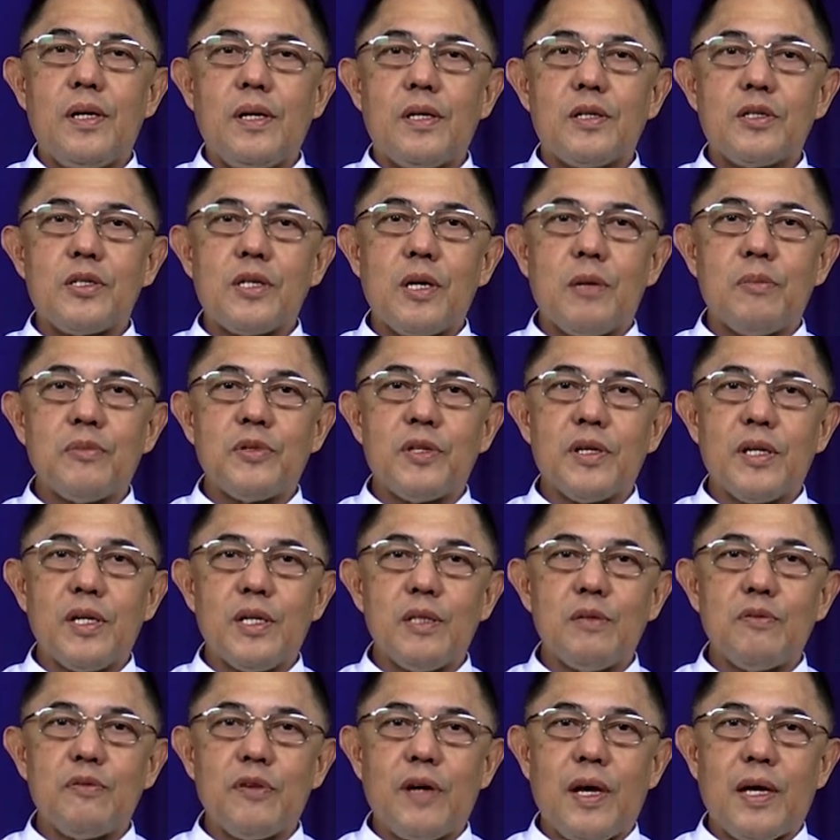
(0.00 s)
something
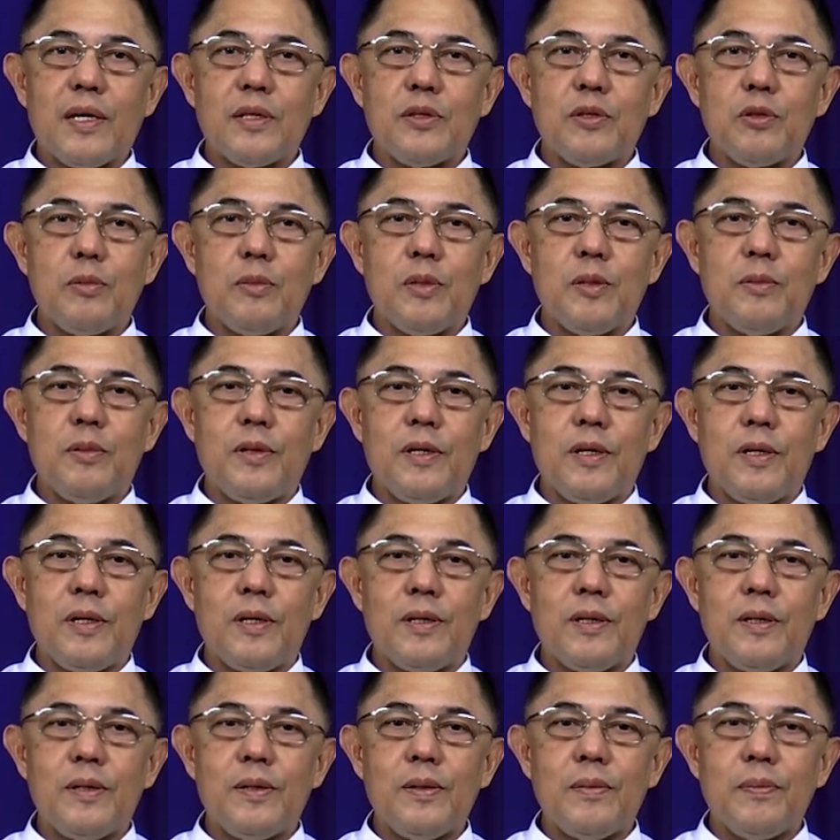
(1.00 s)

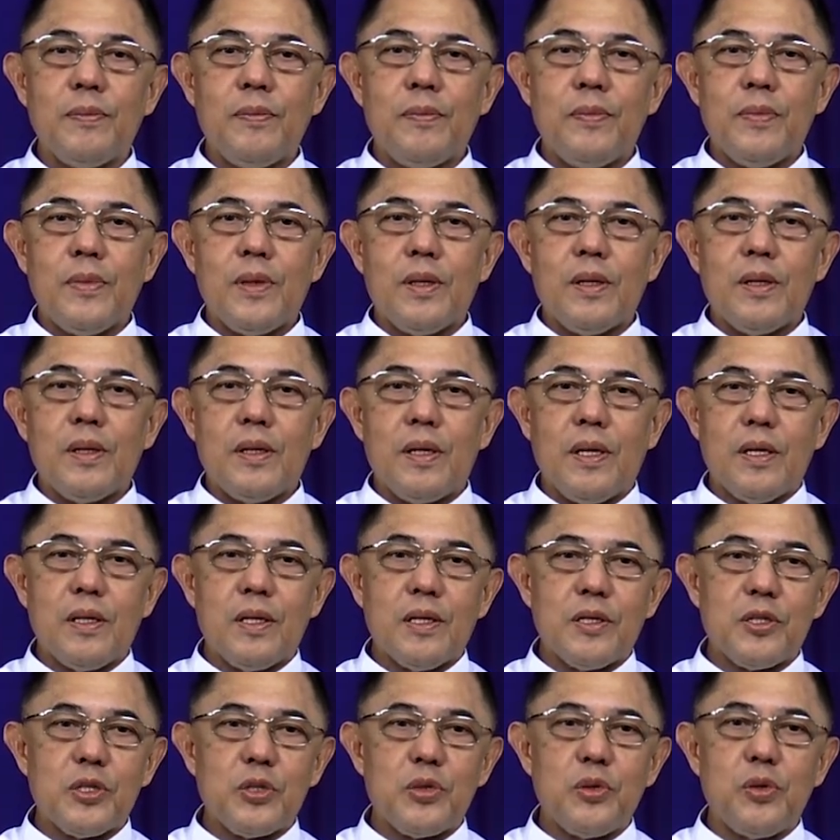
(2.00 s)
unfathomable. It
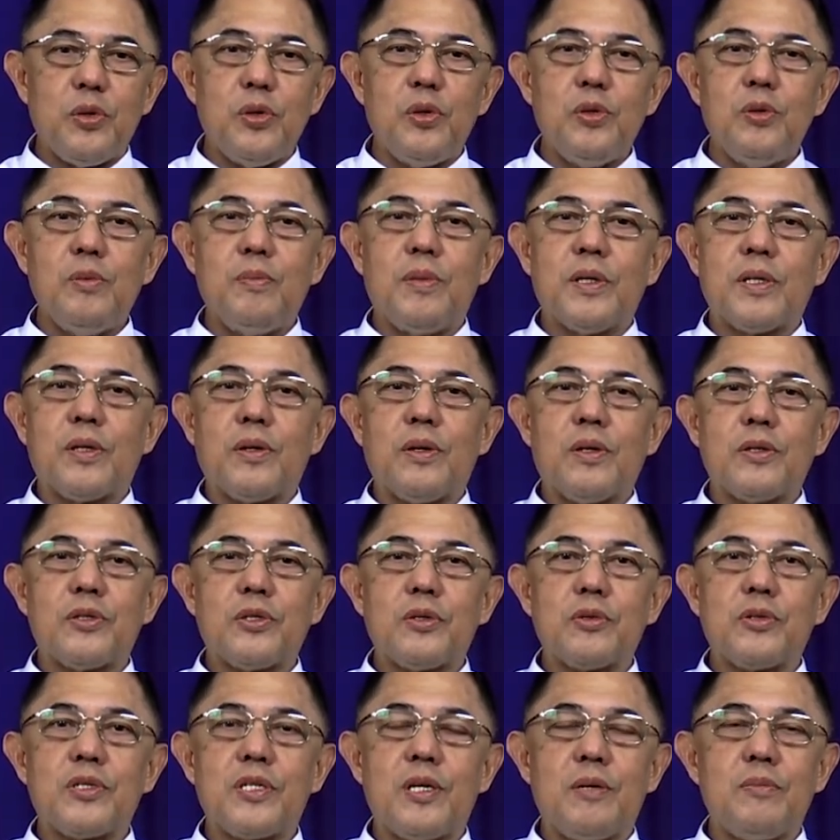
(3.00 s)
is true, but
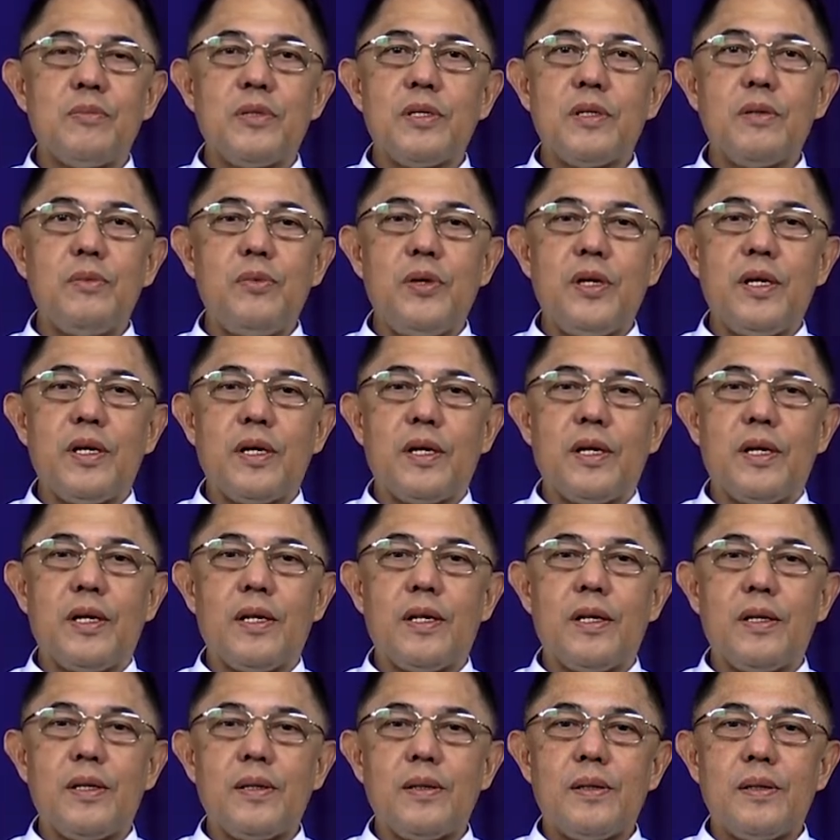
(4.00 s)
also something real.
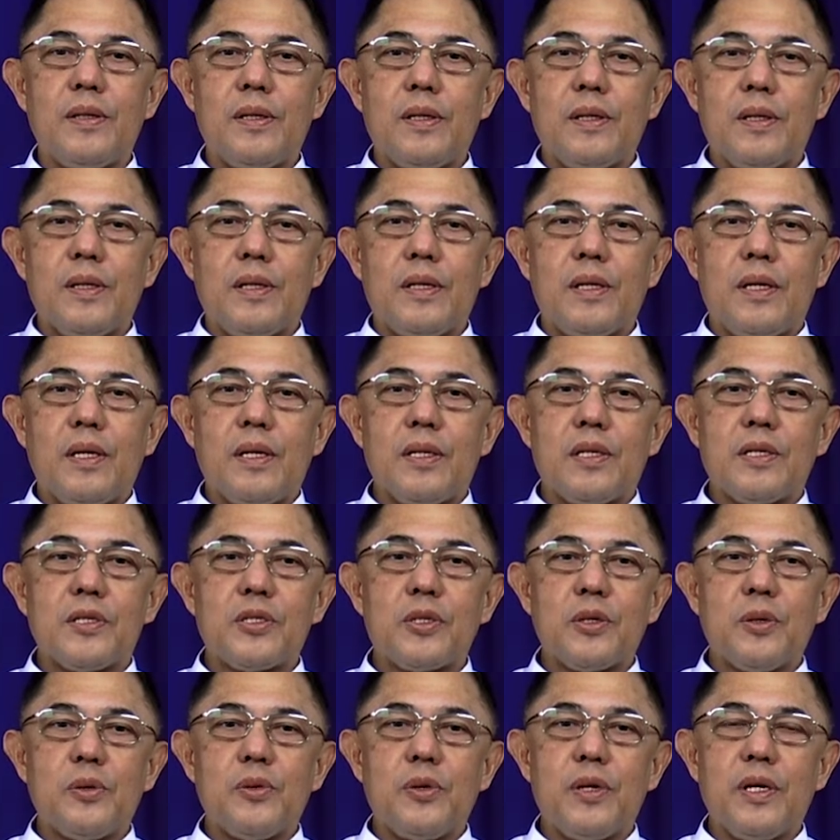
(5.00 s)
It is
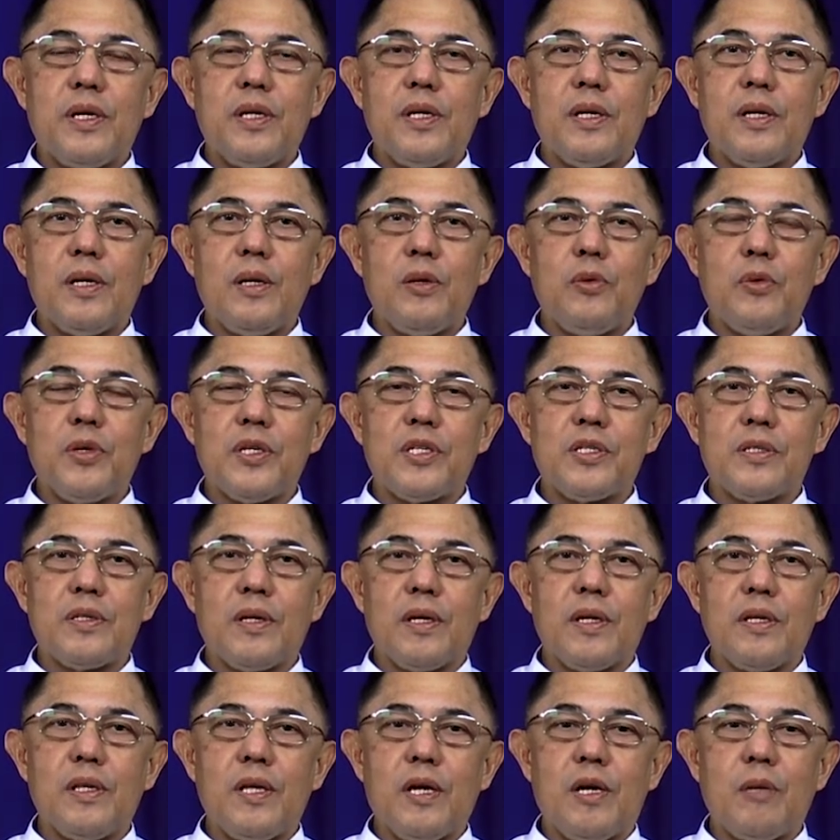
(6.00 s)
so real we
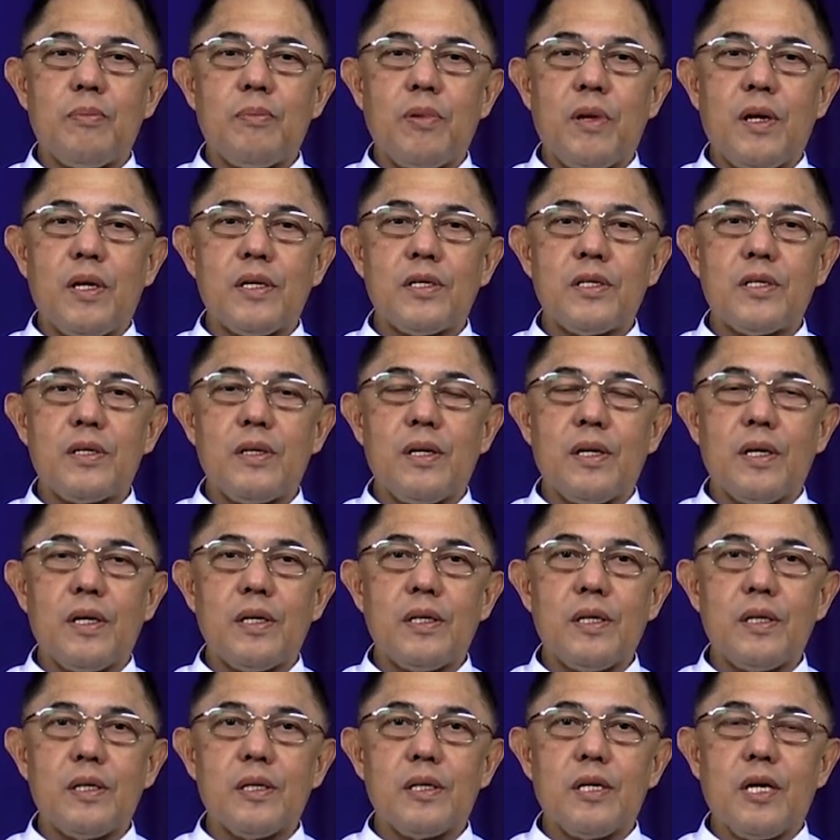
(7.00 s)
stayed up last
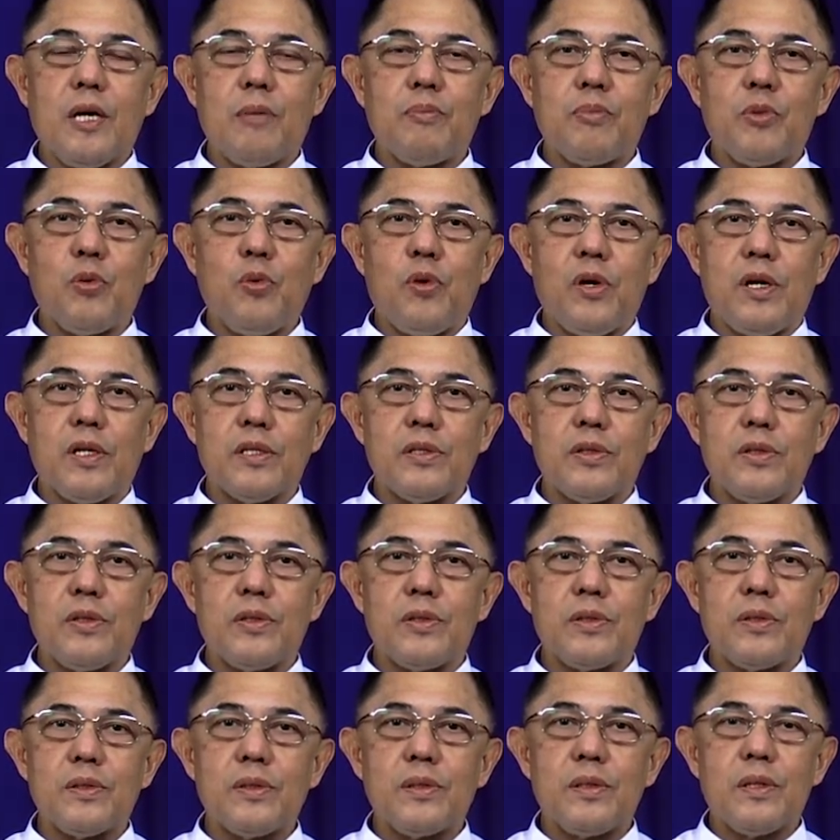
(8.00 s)
night and kept
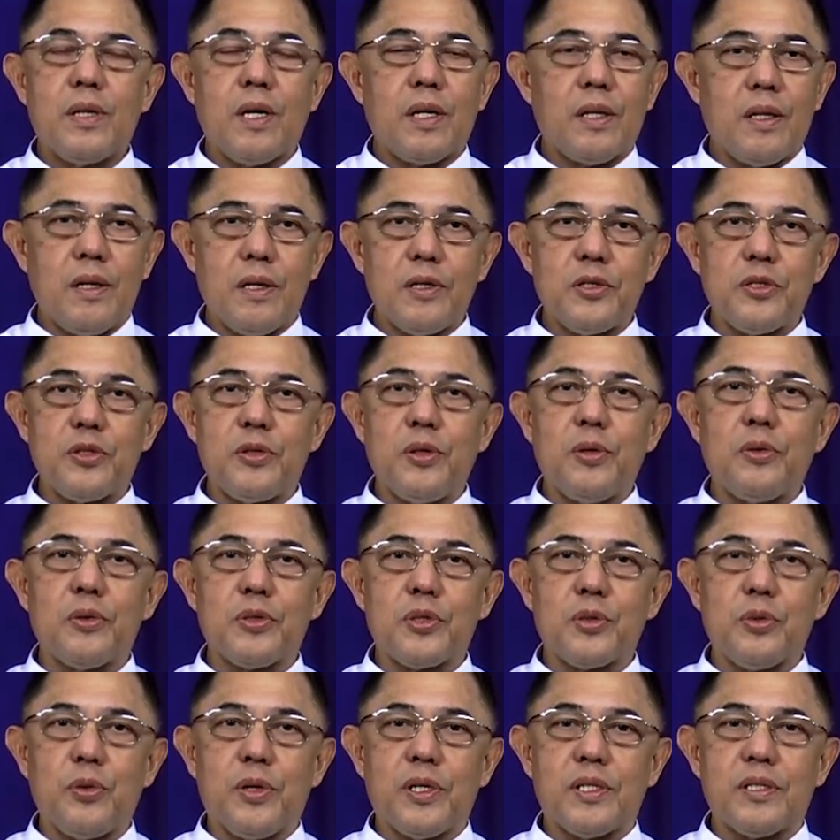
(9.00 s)
watch, at least
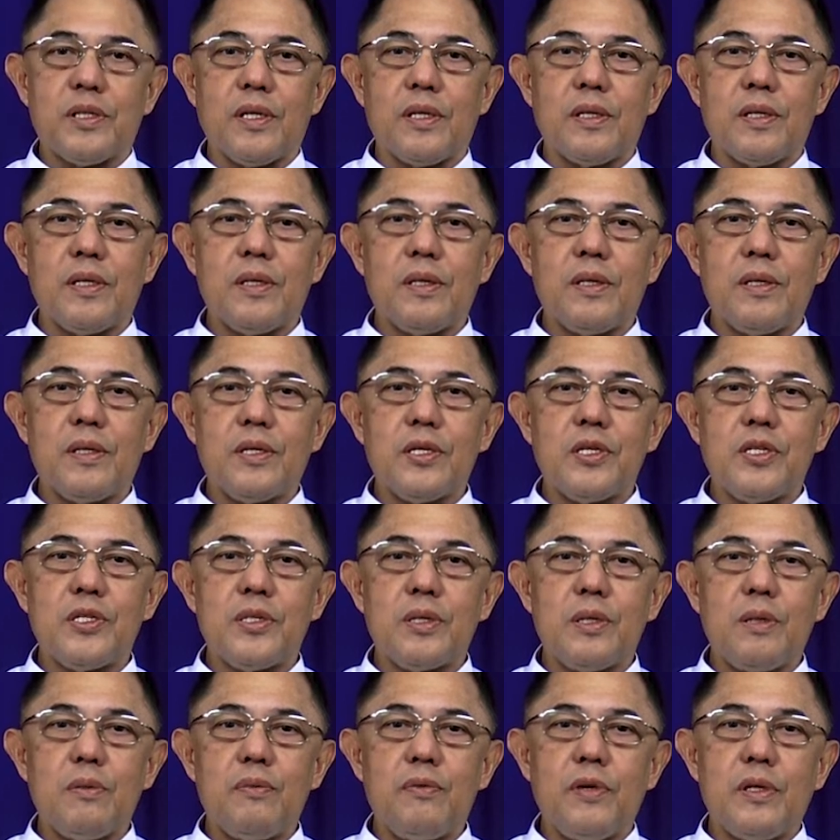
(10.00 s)
those who attended the
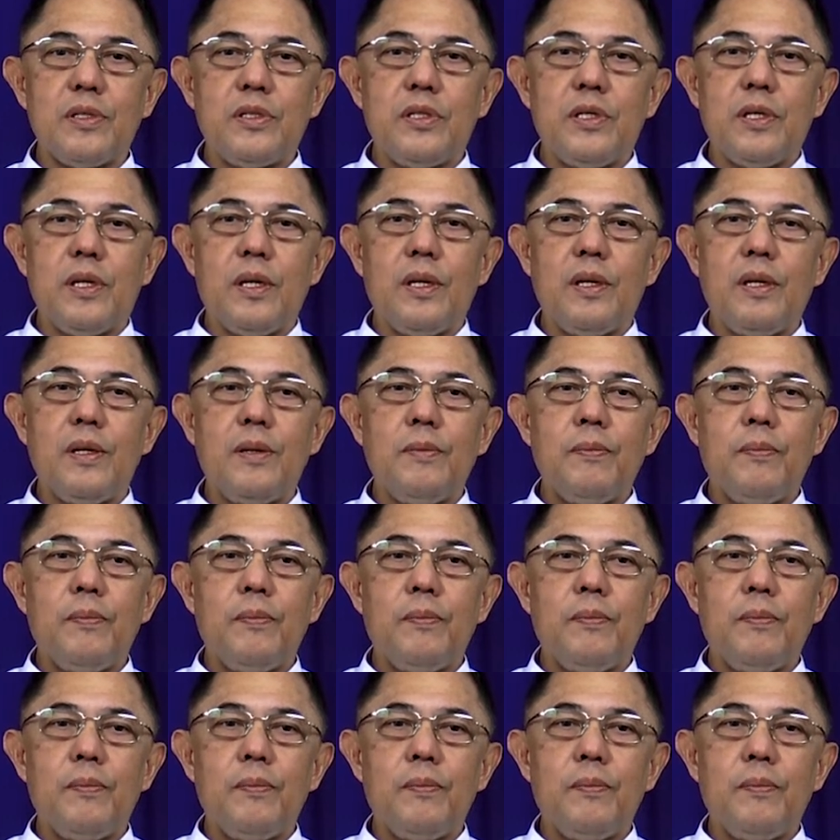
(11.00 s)
Easter Vigil.